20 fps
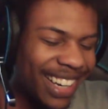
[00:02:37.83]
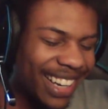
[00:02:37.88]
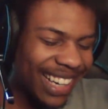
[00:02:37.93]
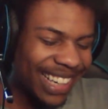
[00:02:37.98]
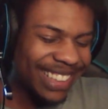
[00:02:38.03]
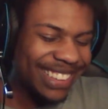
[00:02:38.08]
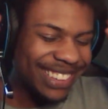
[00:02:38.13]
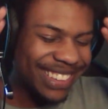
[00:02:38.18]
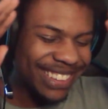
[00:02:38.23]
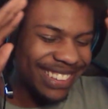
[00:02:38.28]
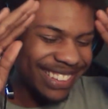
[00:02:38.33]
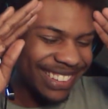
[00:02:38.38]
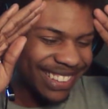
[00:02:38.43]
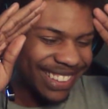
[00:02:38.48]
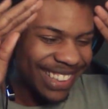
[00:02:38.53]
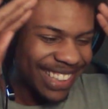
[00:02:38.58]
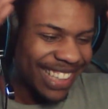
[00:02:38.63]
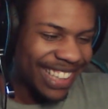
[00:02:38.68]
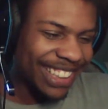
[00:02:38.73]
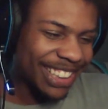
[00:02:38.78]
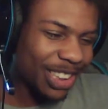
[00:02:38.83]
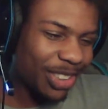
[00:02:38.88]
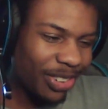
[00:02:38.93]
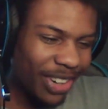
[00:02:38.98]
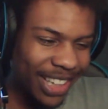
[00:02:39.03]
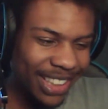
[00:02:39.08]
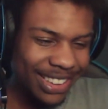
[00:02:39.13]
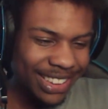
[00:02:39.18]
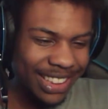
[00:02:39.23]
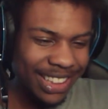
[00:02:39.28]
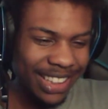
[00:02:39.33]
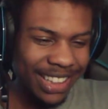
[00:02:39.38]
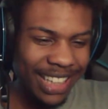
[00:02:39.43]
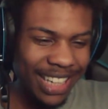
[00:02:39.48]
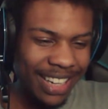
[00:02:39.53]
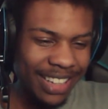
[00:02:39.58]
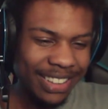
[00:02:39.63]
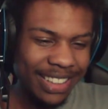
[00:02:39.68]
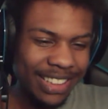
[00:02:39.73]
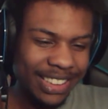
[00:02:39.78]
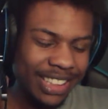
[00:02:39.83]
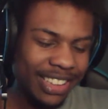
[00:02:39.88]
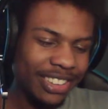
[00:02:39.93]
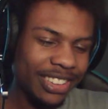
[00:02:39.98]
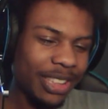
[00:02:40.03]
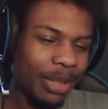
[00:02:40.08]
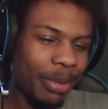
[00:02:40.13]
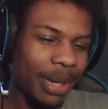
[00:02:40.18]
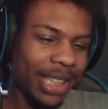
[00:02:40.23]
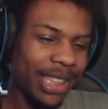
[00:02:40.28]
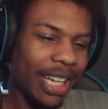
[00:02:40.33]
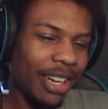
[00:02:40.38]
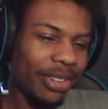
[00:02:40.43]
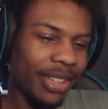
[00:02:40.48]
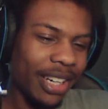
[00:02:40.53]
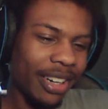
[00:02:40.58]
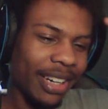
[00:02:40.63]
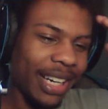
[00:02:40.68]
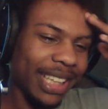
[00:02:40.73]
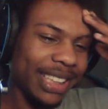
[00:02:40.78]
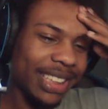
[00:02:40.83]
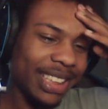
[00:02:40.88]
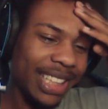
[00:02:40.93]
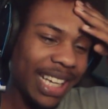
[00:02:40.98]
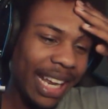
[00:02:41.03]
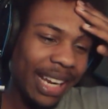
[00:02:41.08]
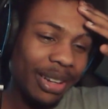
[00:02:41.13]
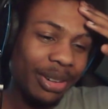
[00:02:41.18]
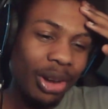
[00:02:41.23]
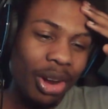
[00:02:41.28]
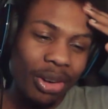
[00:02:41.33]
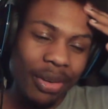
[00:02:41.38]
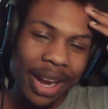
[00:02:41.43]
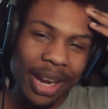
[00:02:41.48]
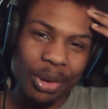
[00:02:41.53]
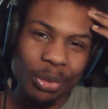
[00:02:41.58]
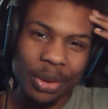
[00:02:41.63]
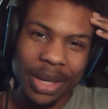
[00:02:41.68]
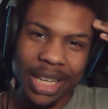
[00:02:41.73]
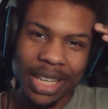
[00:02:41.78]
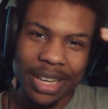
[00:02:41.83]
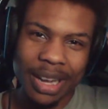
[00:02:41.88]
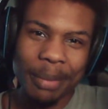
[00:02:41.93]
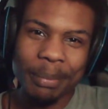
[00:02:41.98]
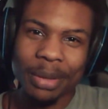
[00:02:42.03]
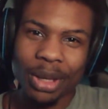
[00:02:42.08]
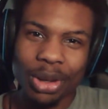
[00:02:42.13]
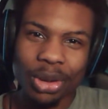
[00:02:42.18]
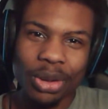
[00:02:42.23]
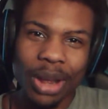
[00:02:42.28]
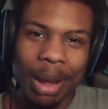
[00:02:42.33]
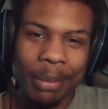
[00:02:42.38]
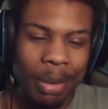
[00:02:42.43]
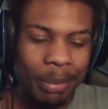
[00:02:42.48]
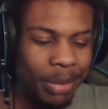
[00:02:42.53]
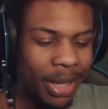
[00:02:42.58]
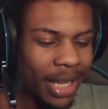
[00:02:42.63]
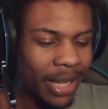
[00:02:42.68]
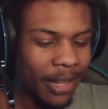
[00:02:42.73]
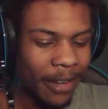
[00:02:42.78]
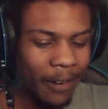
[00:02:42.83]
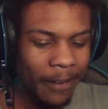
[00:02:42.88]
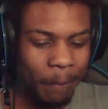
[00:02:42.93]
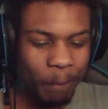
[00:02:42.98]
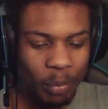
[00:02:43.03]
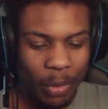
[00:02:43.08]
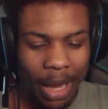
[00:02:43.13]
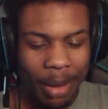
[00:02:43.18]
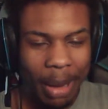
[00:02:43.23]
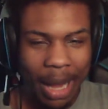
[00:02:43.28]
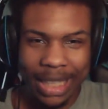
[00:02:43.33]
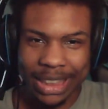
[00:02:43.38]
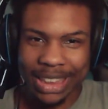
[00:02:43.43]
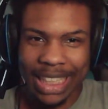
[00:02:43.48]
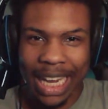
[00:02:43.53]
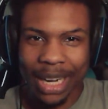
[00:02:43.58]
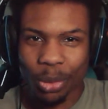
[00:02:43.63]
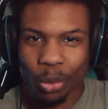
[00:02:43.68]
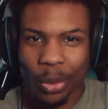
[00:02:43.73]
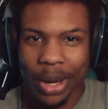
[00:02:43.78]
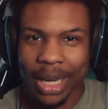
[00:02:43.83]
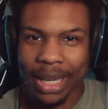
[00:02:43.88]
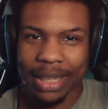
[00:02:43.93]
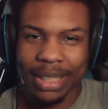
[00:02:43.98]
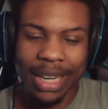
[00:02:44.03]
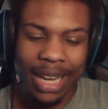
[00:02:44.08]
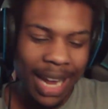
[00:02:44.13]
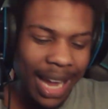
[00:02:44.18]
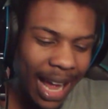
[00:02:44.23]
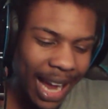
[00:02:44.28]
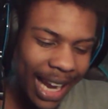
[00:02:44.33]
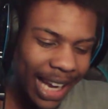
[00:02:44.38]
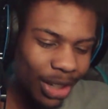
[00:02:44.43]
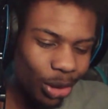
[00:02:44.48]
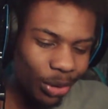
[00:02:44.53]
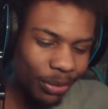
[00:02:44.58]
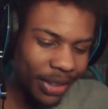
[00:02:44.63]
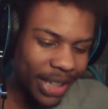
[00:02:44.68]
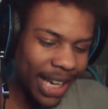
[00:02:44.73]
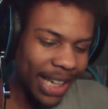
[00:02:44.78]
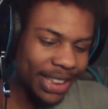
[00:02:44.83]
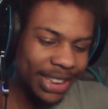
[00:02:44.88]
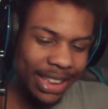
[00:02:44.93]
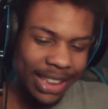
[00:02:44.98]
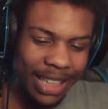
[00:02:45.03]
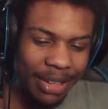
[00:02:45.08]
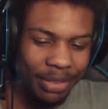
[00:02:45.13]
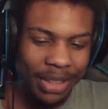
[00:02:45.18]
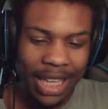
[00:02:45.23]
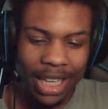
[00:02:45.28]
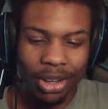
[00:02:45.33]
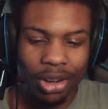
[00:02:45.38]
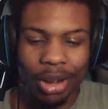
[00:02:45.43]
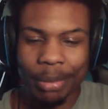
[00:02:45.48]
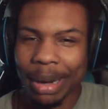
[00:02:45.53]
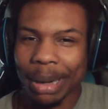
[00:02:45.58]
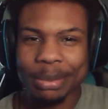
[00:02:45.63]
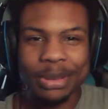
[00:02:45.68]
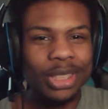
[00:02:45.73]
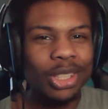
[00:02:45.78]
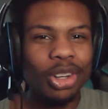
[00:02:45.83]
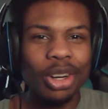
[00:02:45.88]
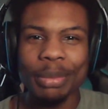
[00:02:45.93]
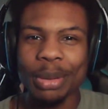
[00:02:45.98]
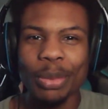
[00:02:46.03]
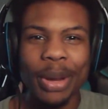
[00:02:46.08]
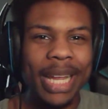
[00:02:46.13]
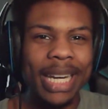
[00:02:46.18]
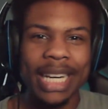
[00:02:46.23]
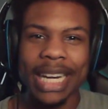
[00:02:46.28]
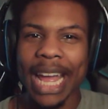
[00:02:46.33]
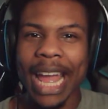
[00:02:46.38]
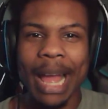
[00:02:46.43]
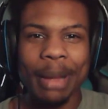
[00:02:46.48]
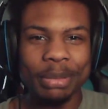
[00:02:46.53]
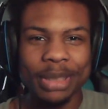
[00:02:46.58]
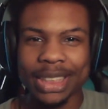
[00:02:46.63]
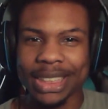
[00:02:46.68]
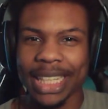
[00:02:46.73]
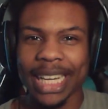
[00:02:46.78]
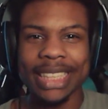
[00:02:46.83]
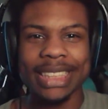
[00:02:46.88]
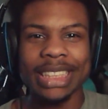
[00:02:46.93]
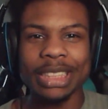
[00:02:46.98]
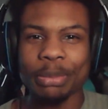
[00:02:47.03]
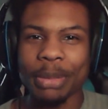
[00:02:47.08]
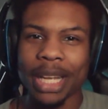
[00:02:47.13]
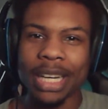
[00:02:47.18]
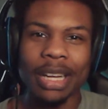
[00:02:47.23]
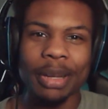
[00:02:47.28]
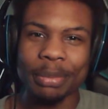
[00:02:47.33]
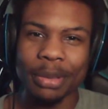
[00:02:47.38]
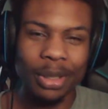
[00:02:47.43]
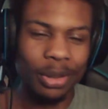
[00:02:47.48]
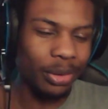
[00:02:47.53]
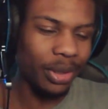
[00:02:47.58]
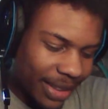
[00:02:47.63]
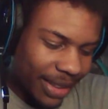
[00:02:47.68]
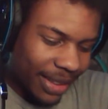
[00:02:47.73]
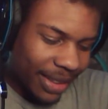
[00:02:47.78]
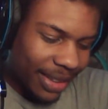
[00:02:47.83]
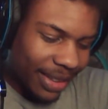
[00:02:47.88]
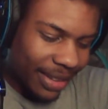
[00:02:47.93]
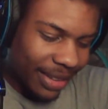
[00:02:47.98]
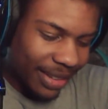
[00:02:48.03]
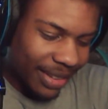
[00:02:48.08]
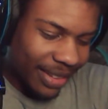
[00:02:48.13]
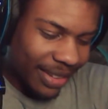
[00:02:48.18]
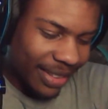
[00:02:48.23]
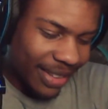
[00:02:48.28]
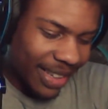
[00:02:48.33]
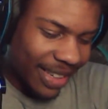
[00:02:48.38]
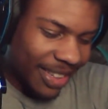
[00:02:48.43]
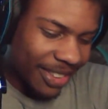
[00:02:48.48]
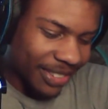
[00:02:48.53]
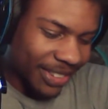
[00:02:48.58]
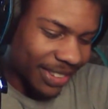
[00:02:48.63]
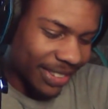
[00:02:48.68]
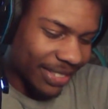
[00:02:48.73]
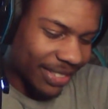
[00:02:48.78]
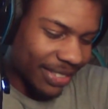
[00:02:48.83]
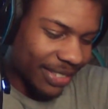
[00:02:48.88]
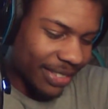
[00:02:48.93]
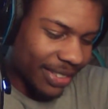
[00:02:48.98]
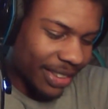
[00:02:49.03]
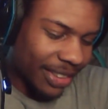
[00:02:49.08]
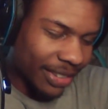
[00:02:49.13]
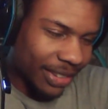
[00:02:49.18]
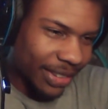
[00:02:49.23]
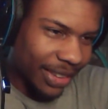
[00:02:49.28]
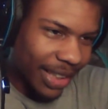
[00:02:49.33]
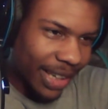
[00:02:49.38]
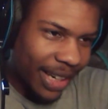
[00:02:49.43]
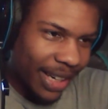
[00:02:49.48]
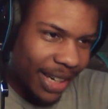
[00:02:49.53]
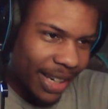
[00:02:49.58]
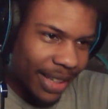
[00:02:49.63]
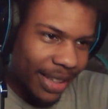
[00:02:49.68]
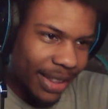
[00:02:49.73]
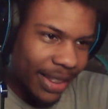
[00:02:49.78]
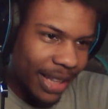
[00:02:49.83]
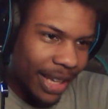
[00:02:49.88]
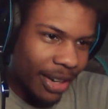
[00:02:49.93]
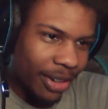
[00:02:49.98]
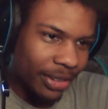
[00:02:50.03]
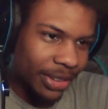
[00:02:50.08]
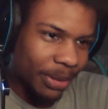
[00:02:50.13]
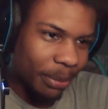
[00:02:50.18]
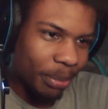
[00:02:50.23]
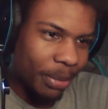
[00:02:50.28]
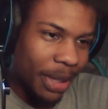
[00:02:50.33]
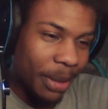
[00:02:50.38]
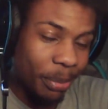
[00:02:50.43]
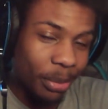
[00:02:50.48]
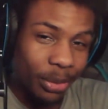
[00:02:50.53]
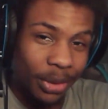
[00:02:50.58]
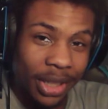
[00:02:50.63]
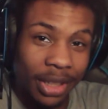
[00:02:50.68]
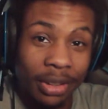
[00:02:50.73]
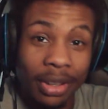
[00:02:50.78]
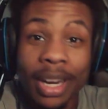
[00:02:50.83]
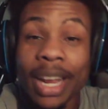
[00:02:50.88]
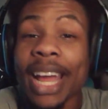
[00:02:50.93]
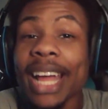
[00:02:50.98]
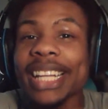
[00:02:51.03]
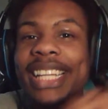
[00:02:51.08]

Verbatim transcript: Like it just it's crazy to think that there's somebody out there that just like, all right, when he upload, I'm gonna be there. I'm, i just gotta wait. I, I, got notification and everything on, but I'm still gonna be waiting in the app just in case this man uploads. Eight thousand. There's eight thousand people here.